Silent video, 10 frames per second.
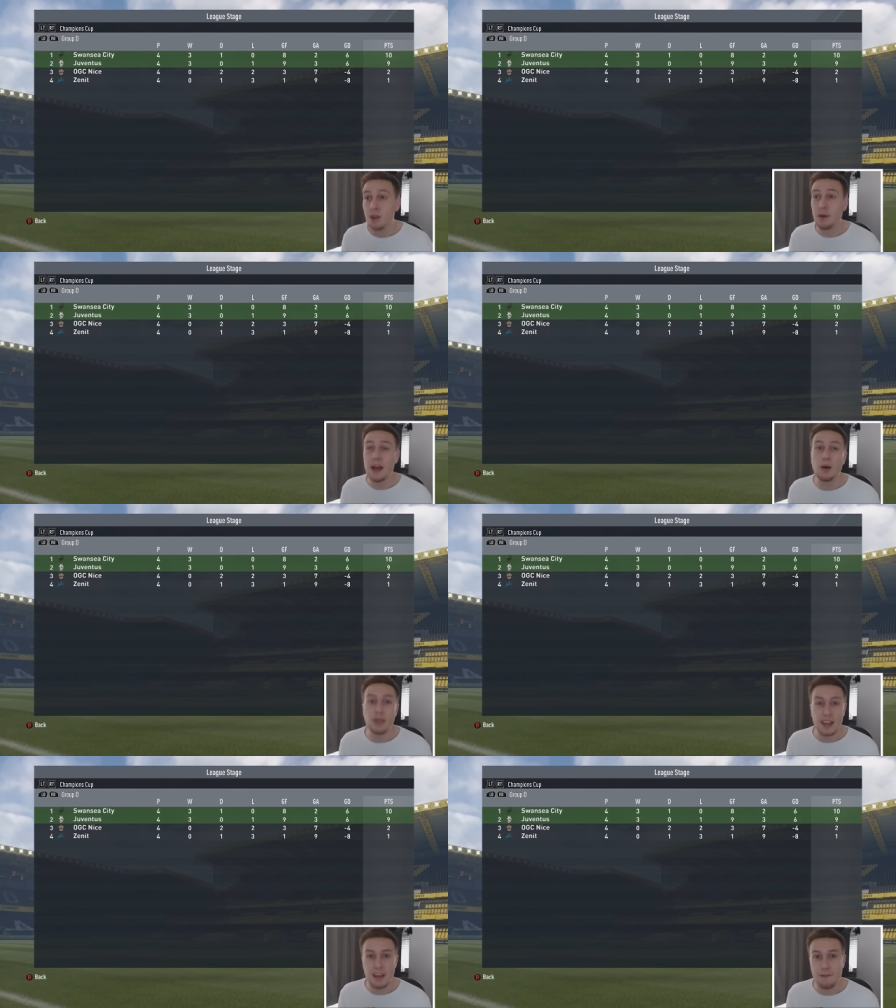We're out of
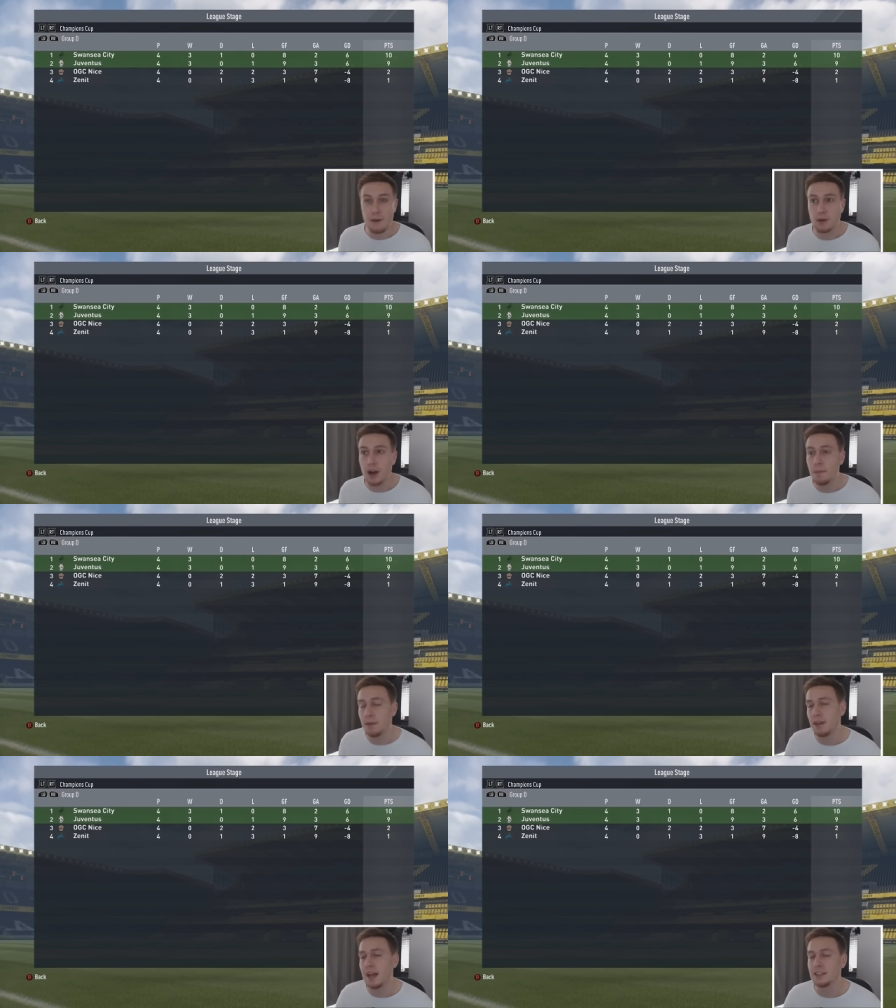the E F L Cup
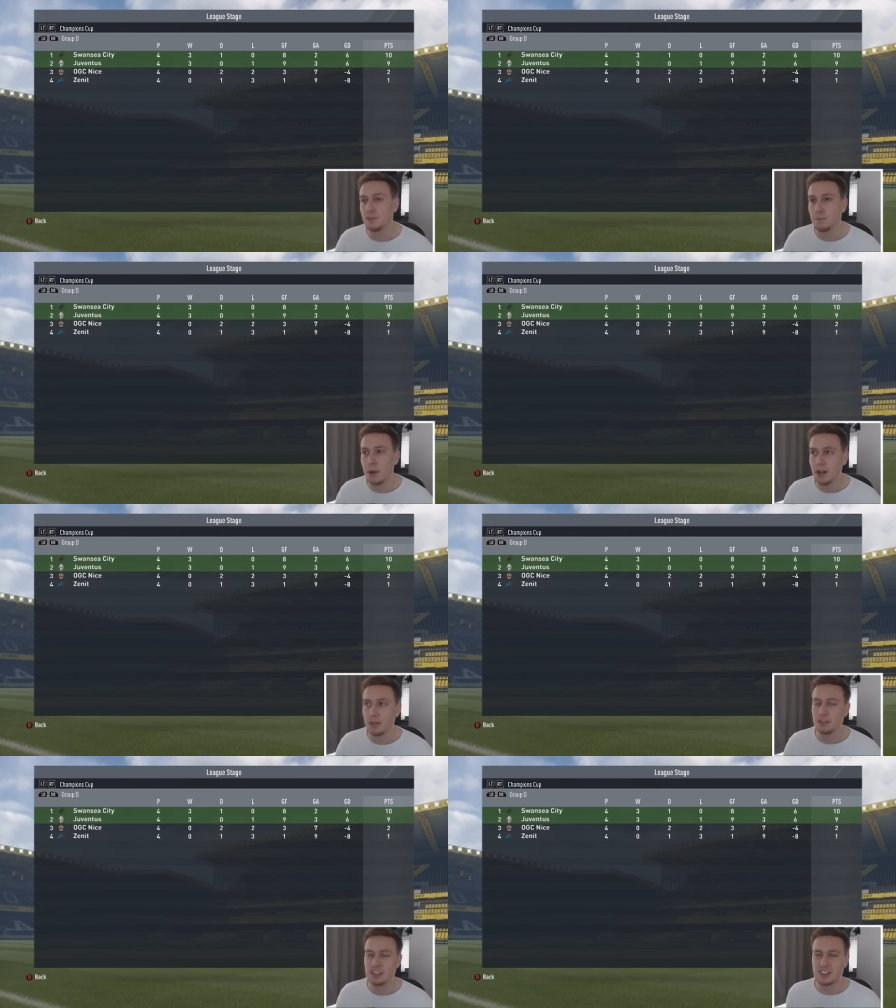at the hands of Burnley,
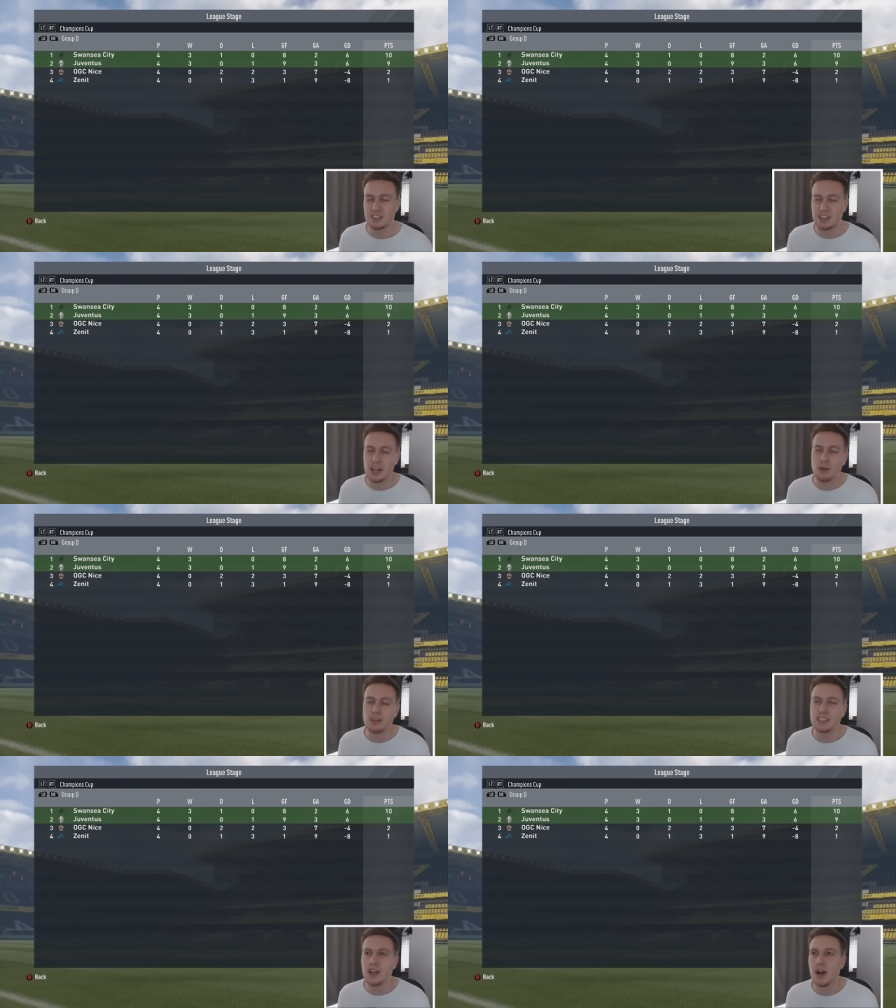which is the only
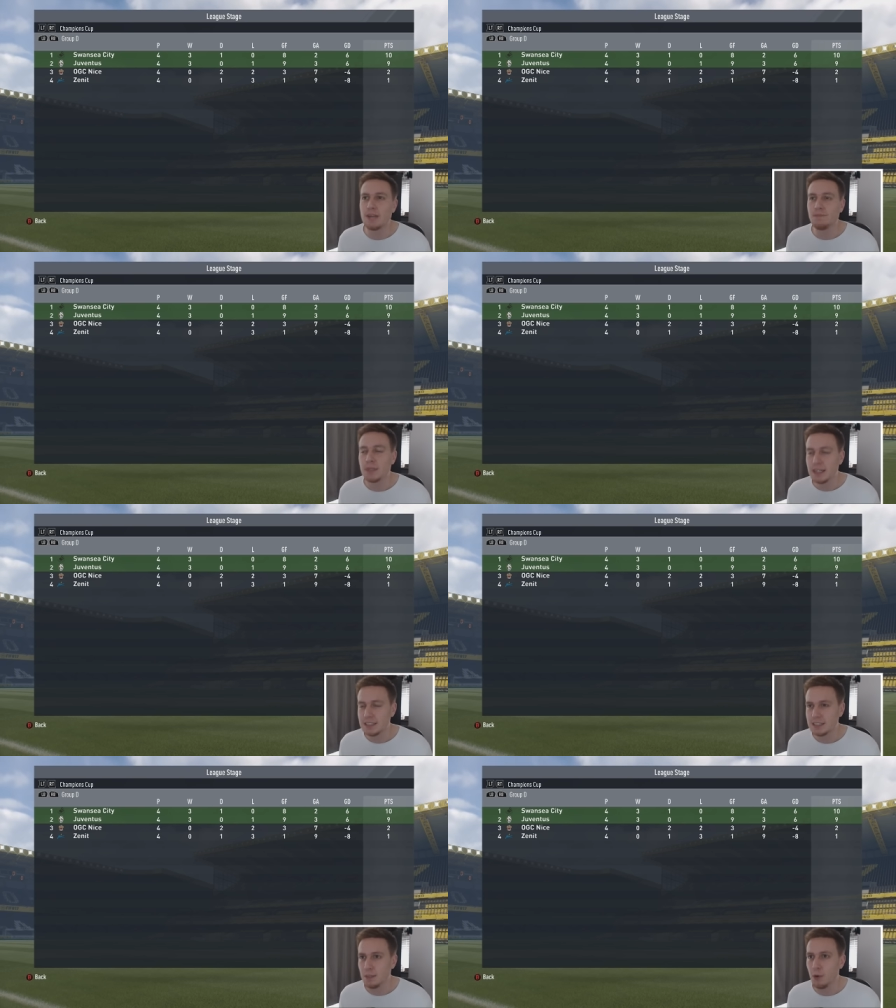slight
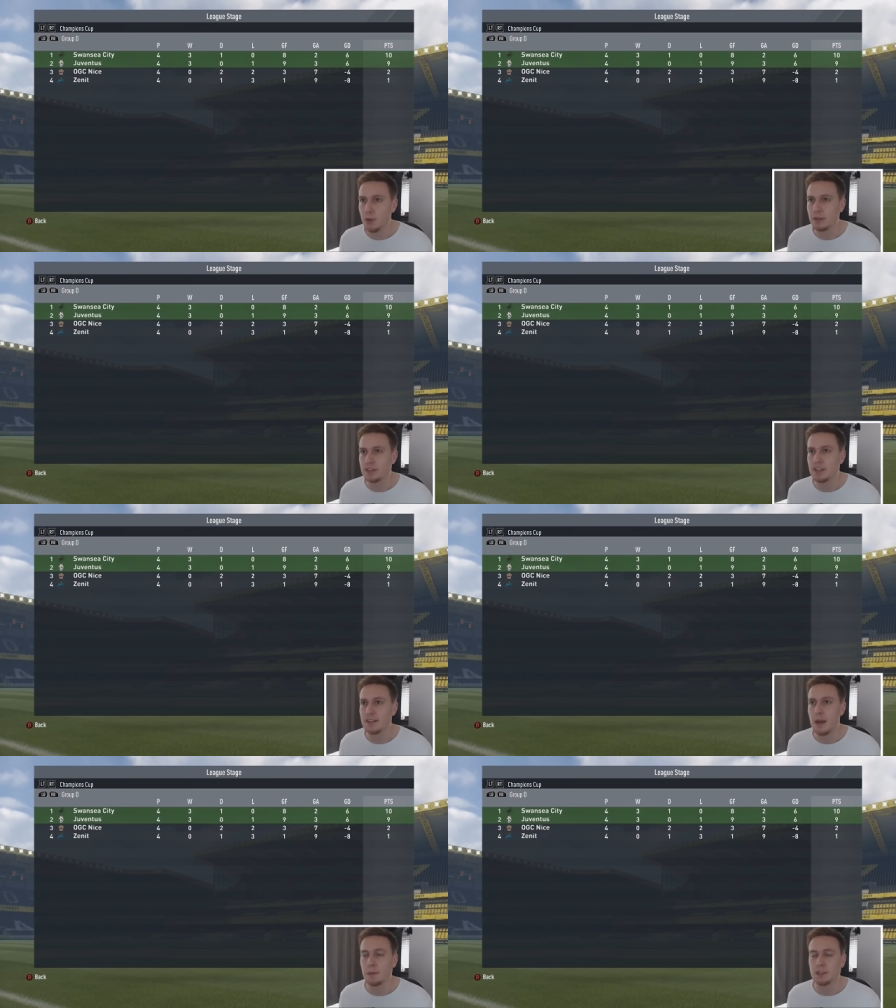disappointment to this
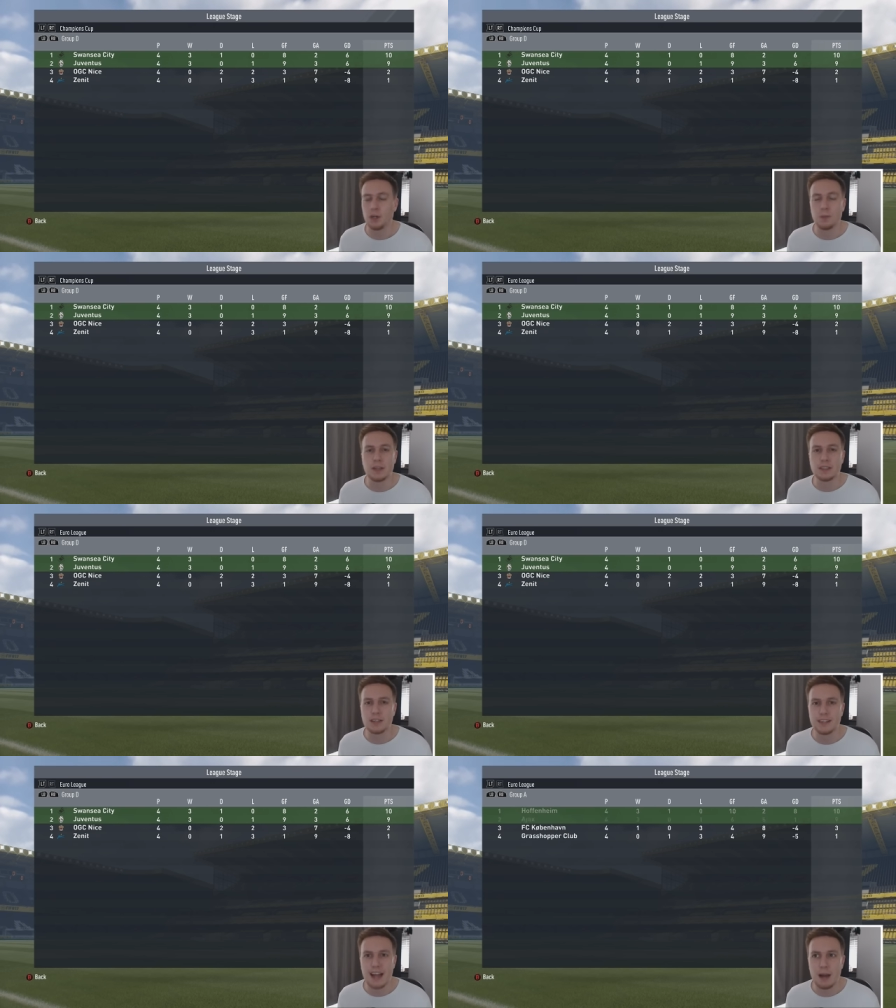episode, but it
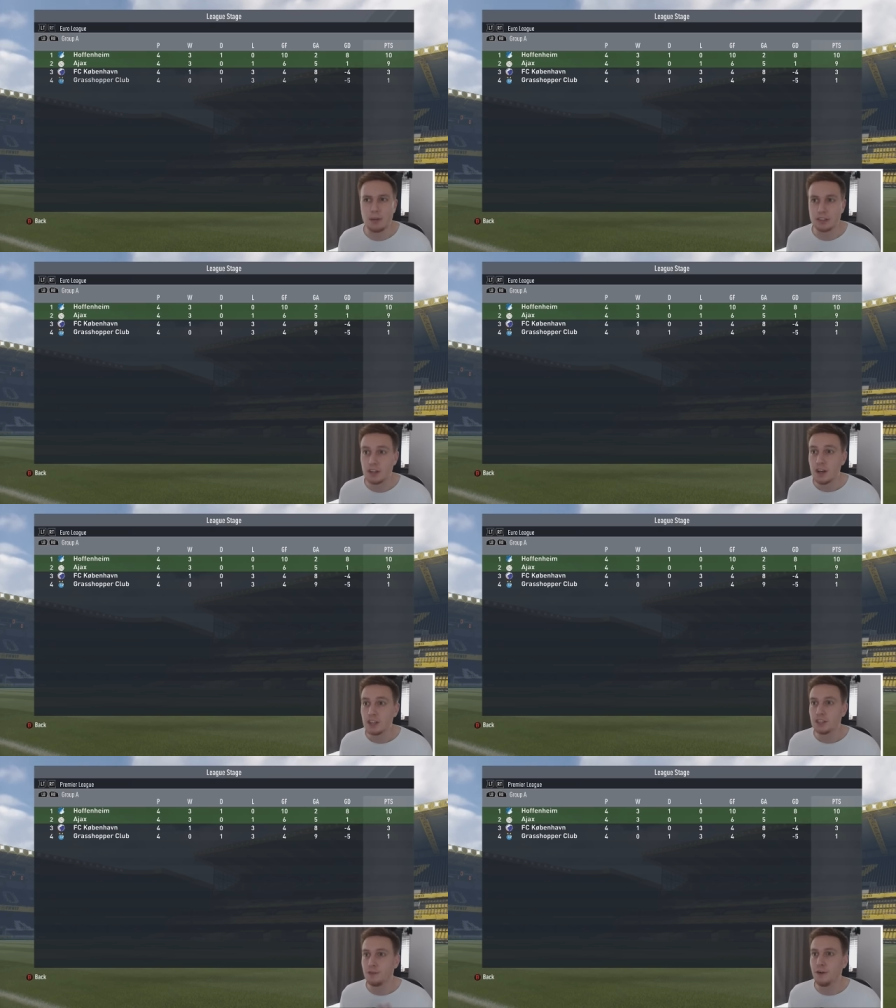does allow us to